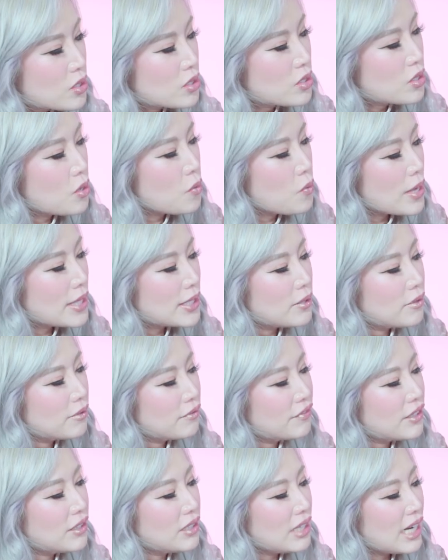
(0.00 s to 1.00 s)
So when you
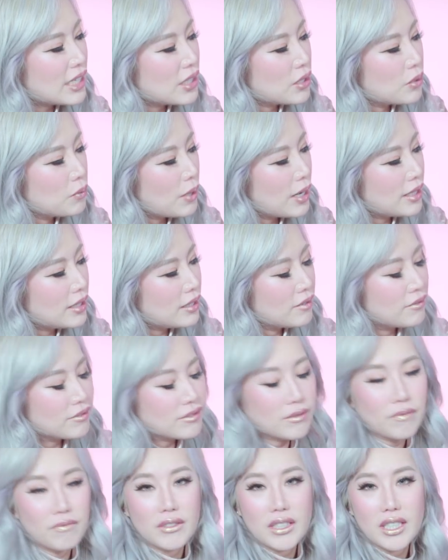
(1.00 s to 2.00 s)
feel like you want
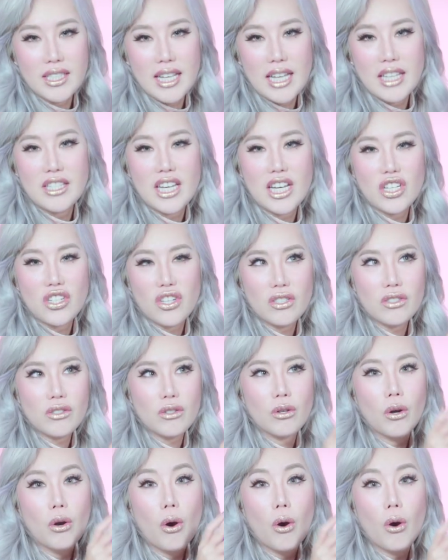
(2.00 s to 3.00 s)
the sensations
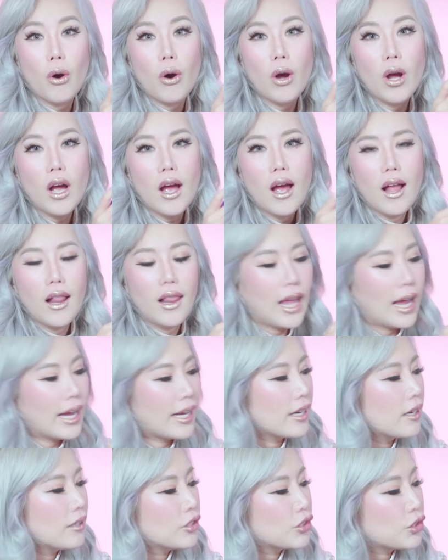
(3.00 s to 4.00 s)
to go like
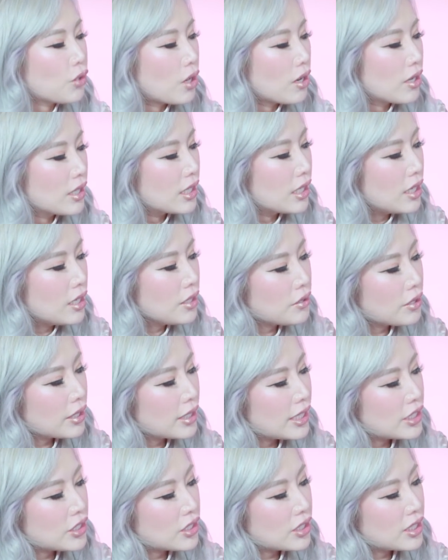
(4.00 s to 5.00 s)
stronger, you
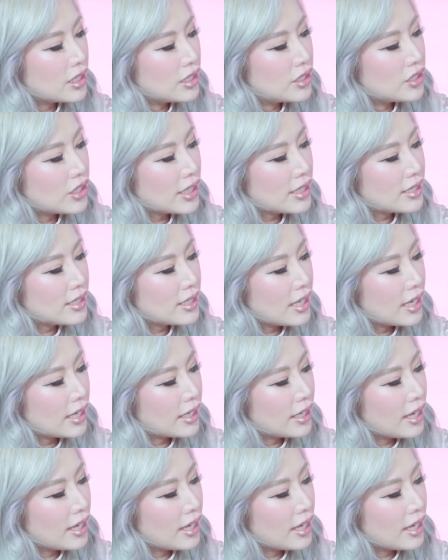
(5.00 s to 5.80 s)
can actually adjust it like